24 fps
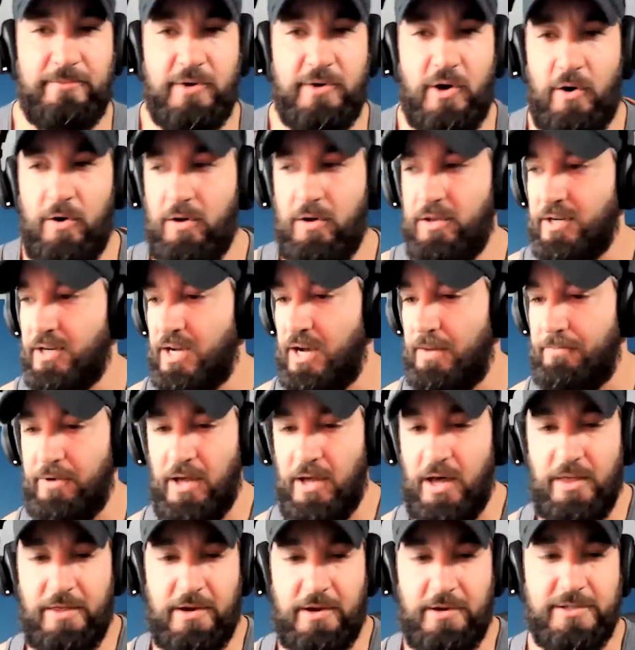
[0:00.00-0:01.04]
Cole and a couple
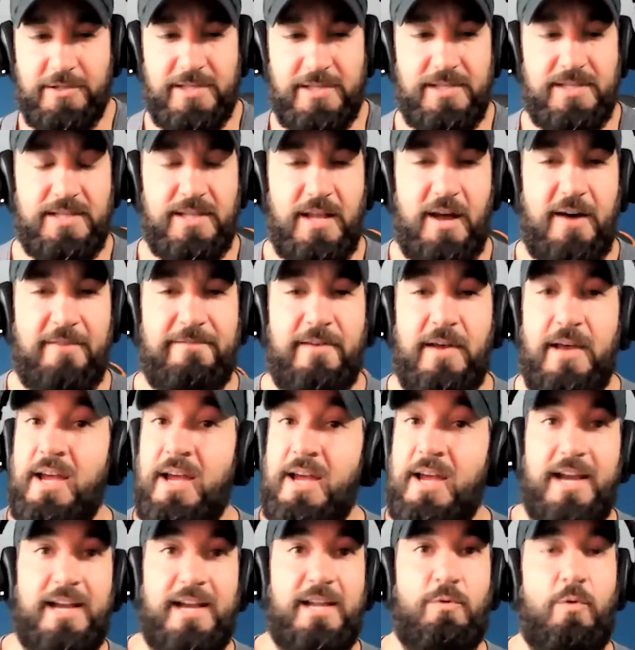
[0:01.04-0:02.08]
others and stuff.
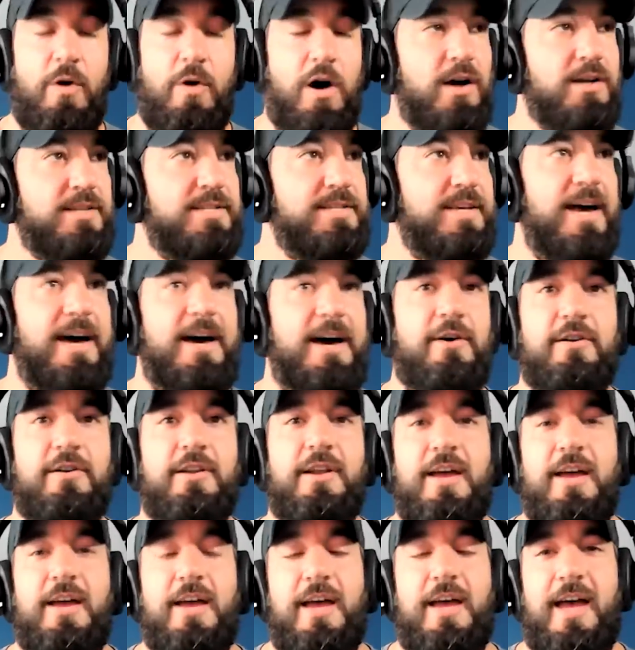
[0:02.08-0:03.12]
And he walks out,
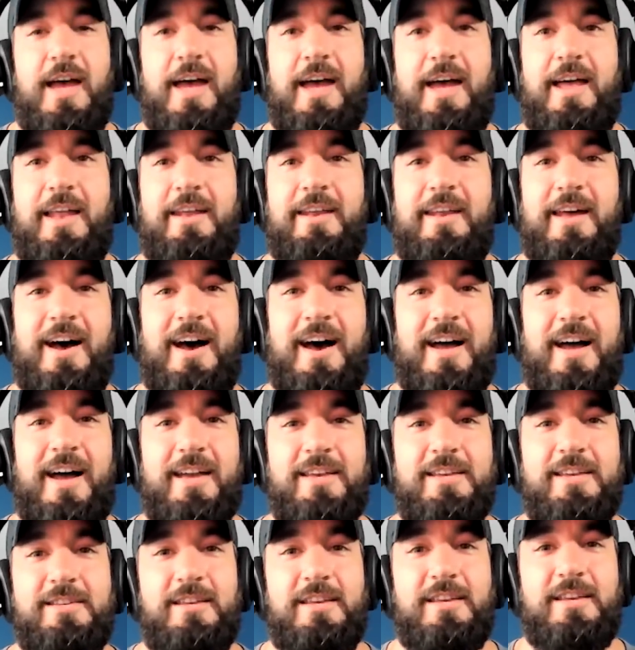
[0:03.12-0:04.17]
and uh,
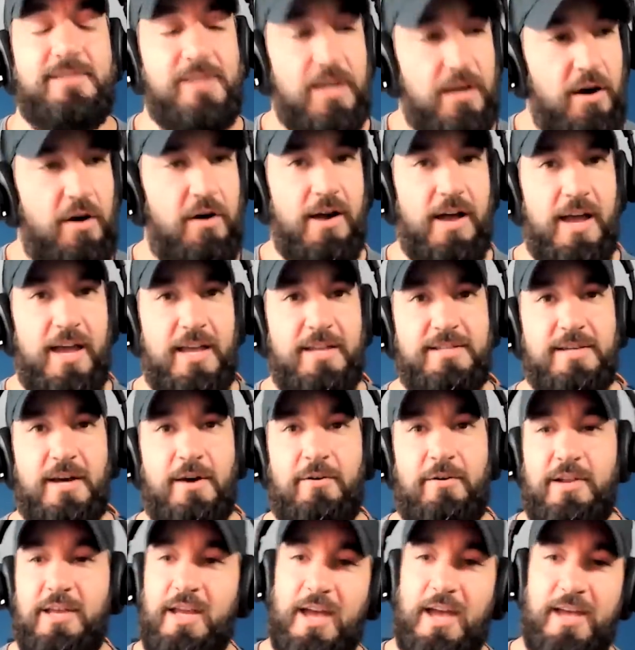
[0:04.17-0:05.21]
he, he's like, "Oh, hey
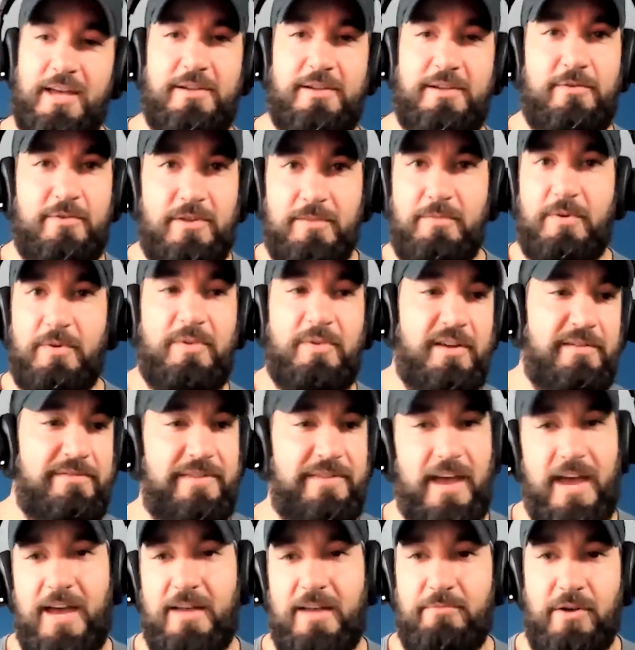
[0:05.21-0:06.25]
Tony, how you doing? I'm a big
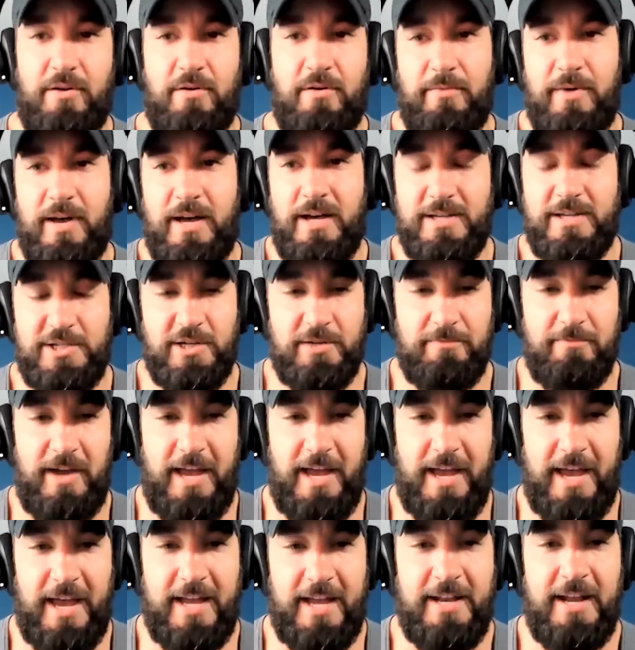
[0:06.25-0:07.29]
fan." Blah blah. blah. Shook my
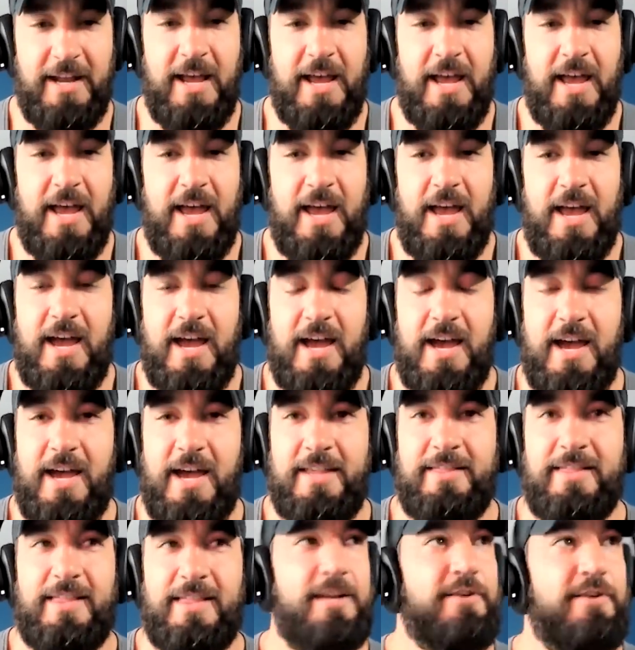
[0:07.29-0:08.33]
hand,
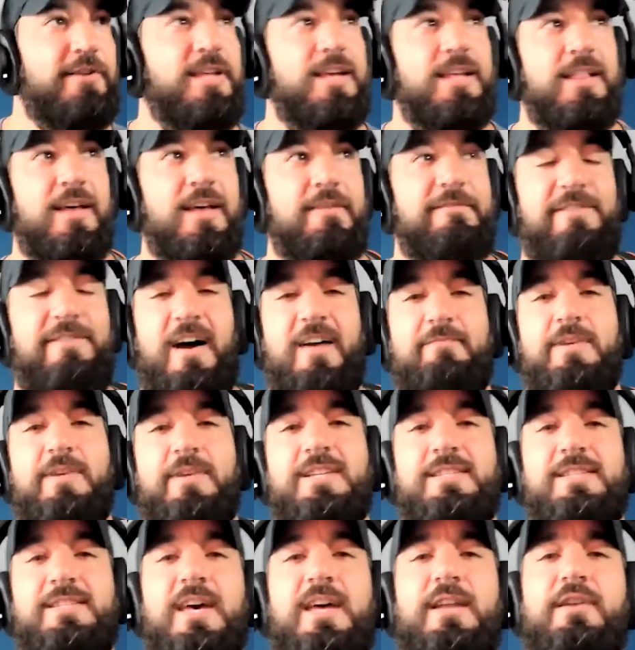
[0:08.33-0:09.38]
and literally like five
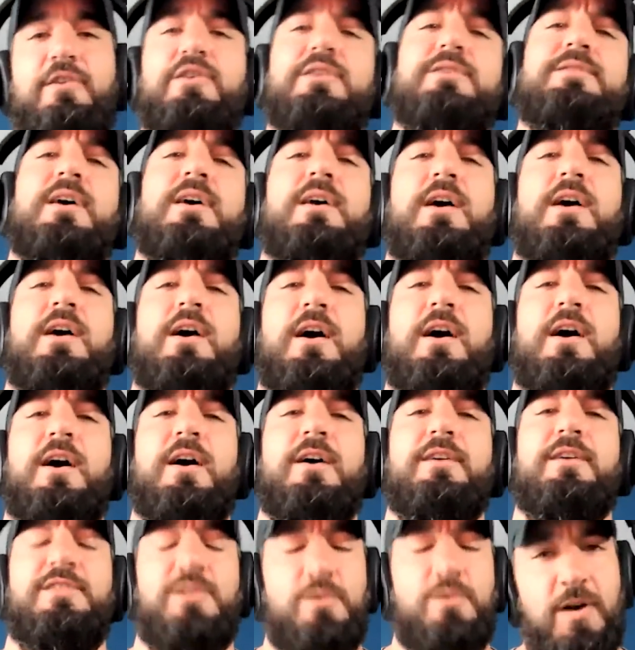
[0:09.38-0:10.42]
minutes later, he's like,
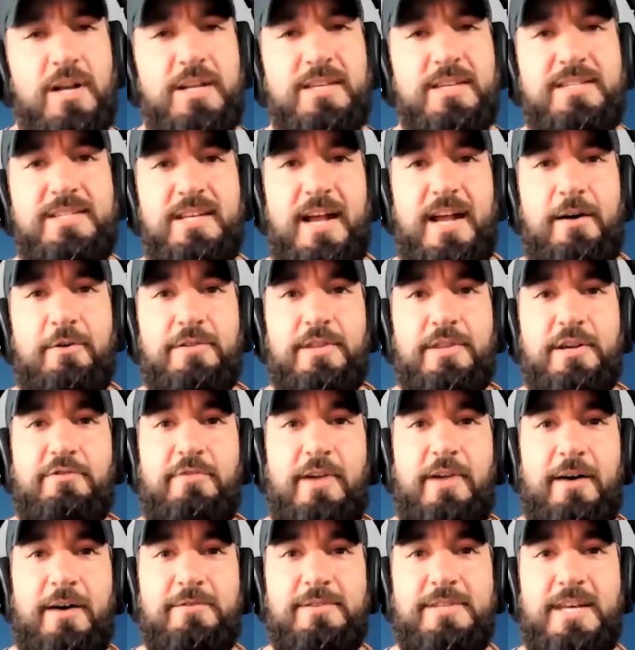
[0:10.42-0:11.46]
uh, "Do you want to sit out in the
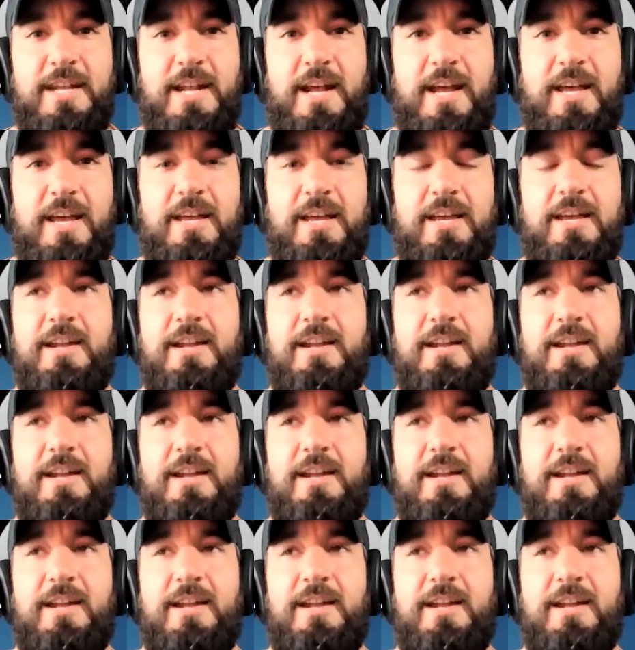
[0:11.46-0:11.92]
crowd today?"